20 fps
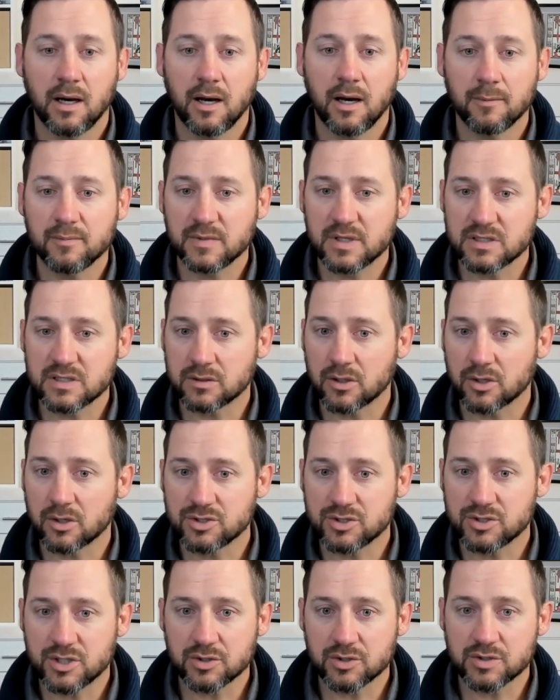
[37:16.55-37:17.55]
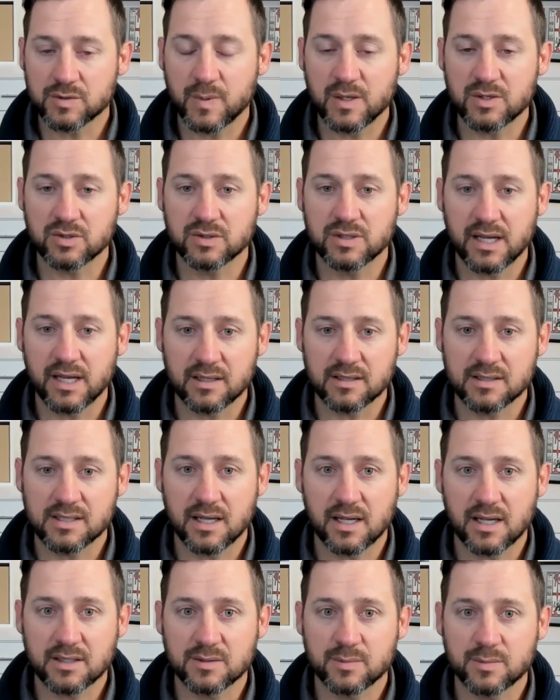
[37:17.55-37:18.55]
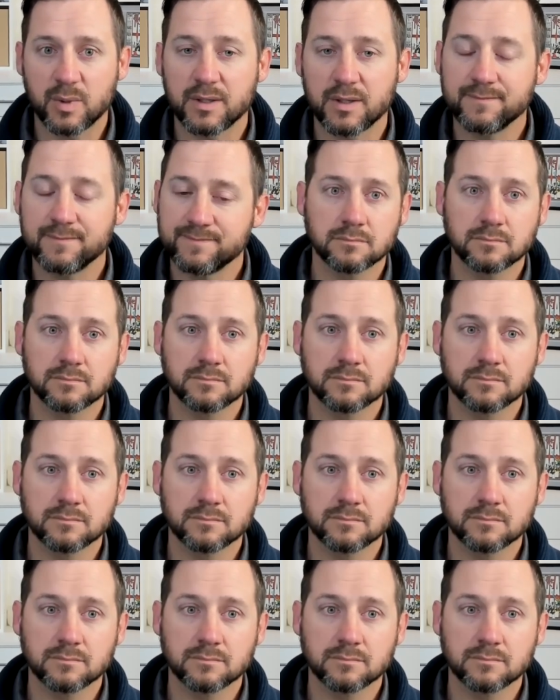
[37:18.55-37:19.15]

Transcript: um, these large geospatial data sets. But